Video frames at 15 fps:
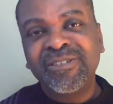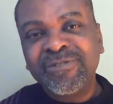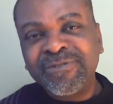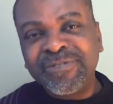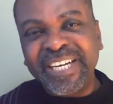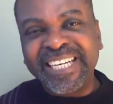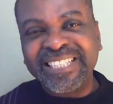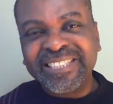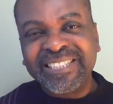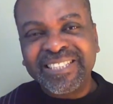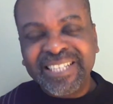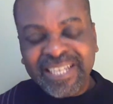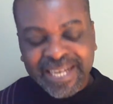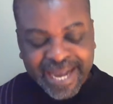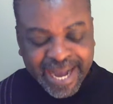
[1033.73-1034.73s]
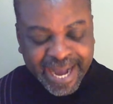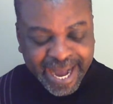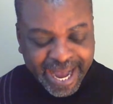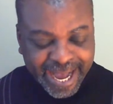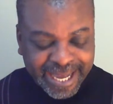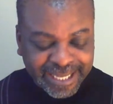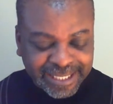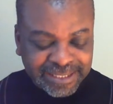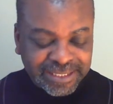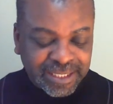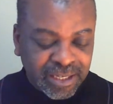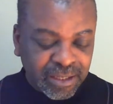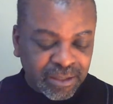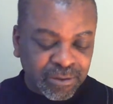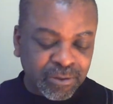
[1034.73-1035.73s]
faith, and
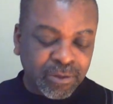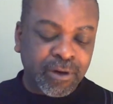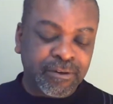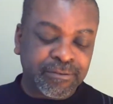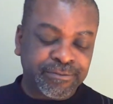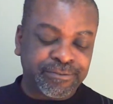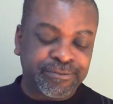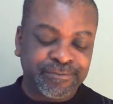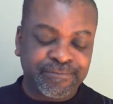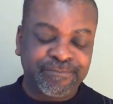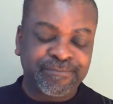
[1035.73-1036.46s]
love.